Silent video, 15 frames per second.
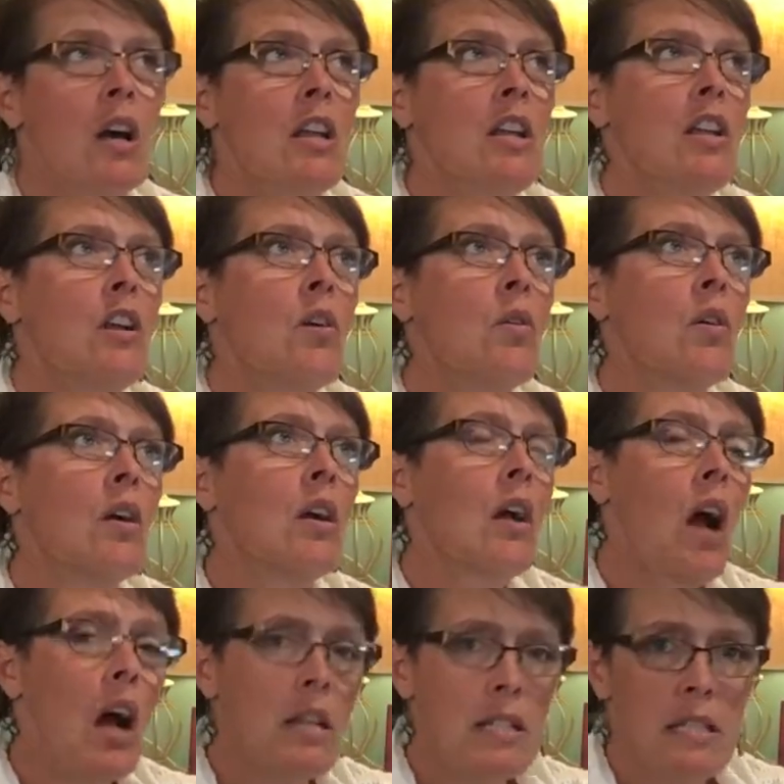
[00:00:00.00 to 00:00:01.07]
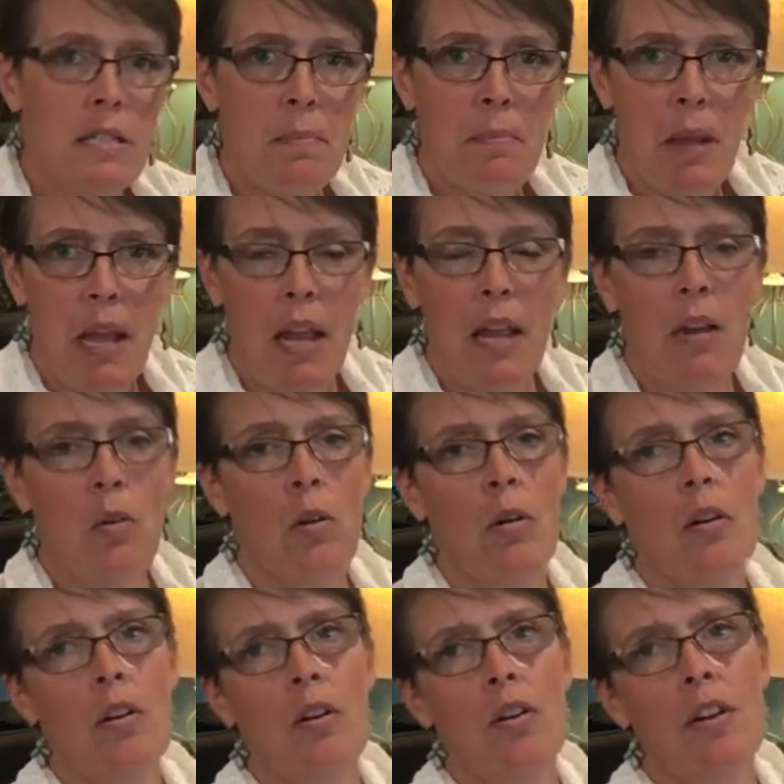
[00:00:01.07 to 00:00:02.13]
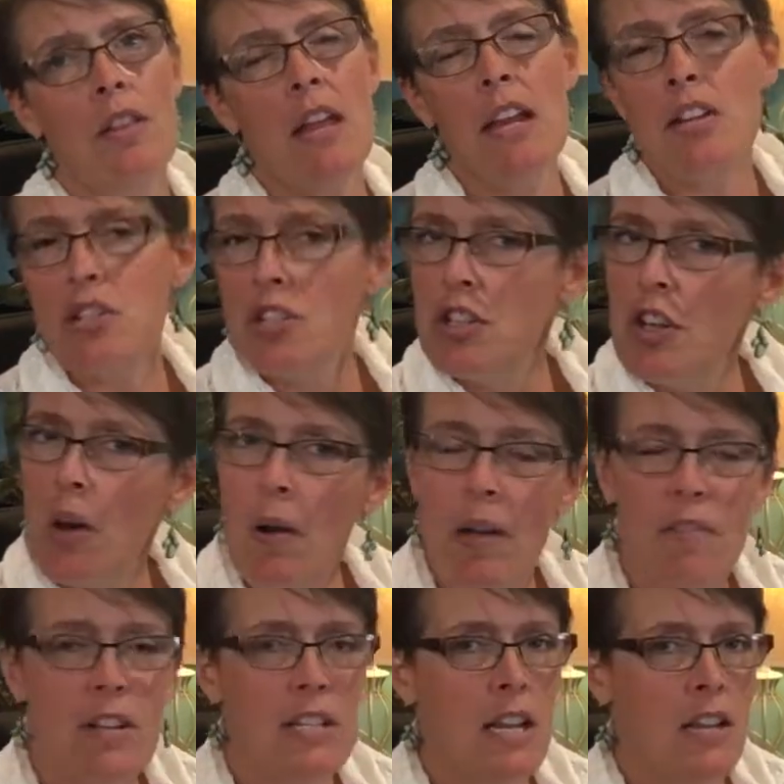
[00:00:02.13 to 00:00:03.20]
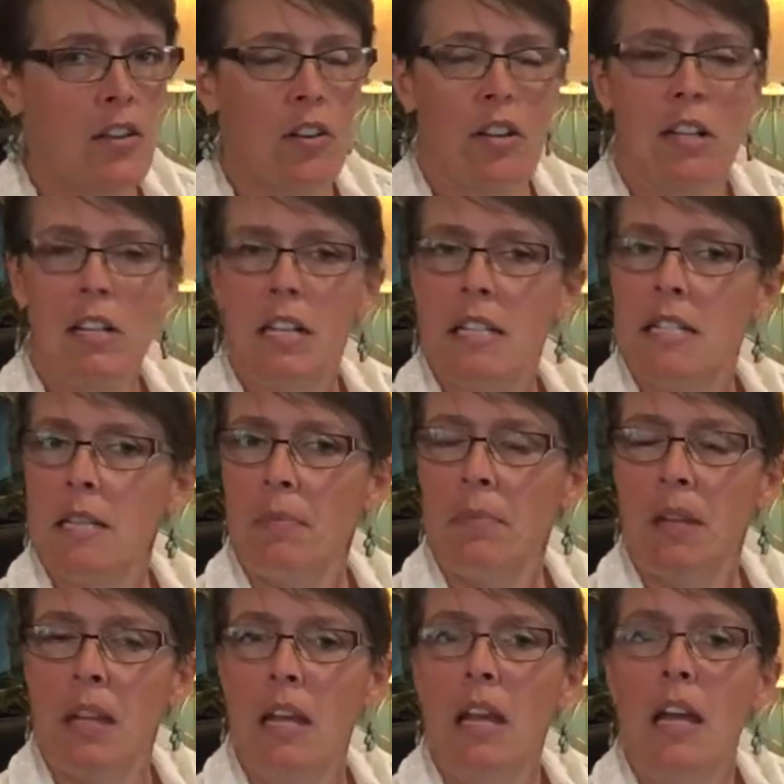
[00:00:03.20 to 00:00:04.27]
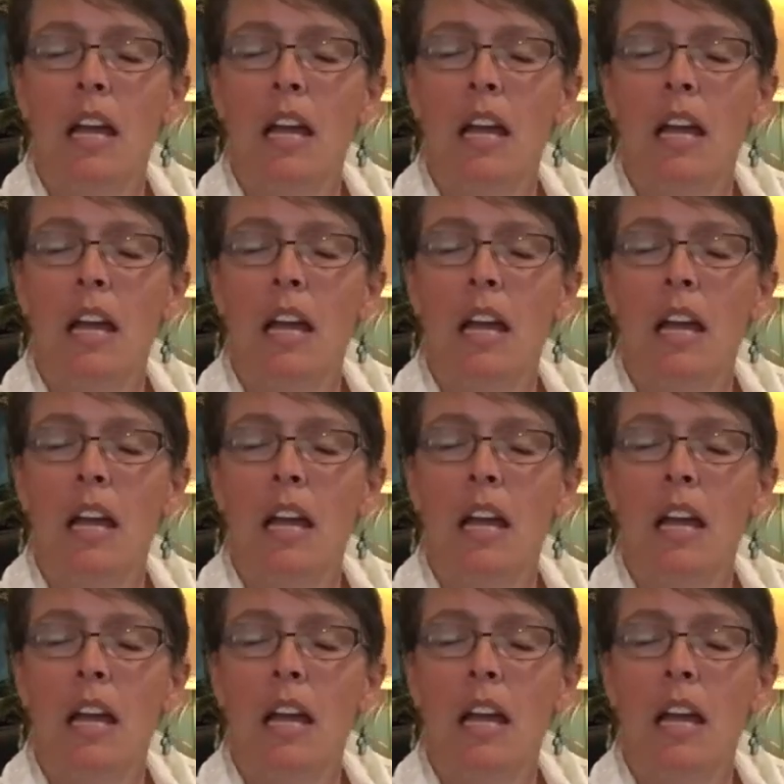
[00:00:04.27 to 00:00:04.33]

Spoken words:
you know, constant pain, or they just know every day they're going to need something.